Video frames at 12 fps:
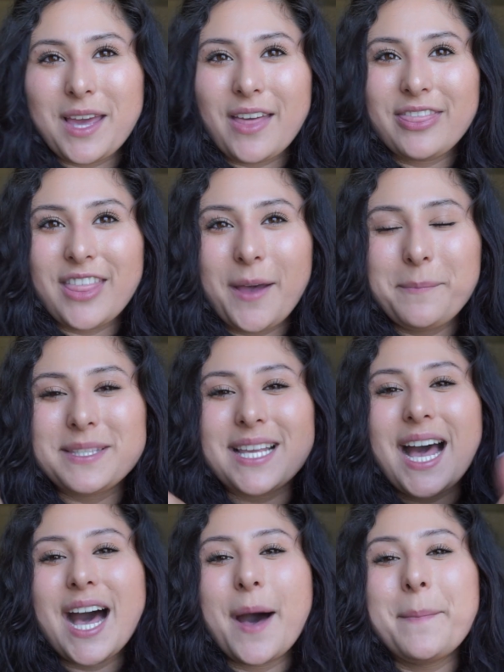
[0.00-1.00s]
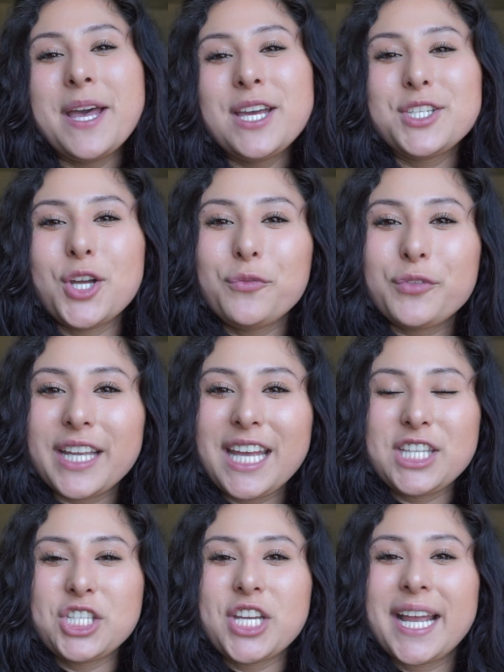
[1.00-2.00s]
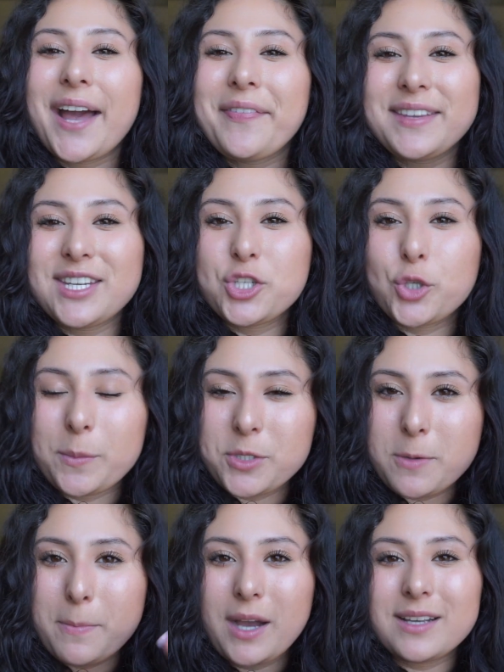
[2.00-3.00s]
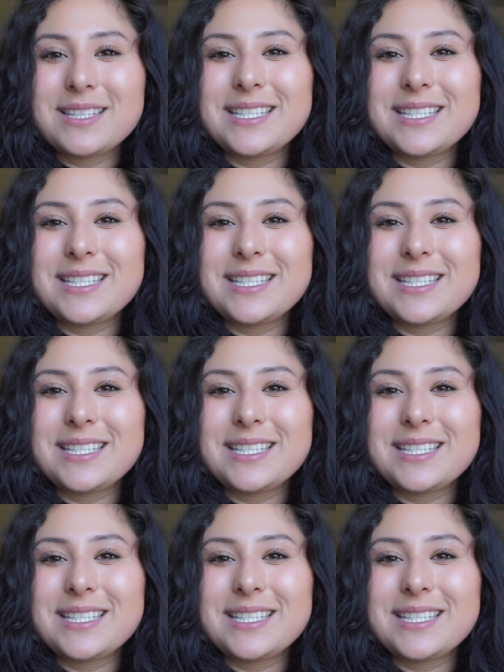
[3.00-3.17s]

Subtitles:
a thumbs up. Don't forget to check out the description box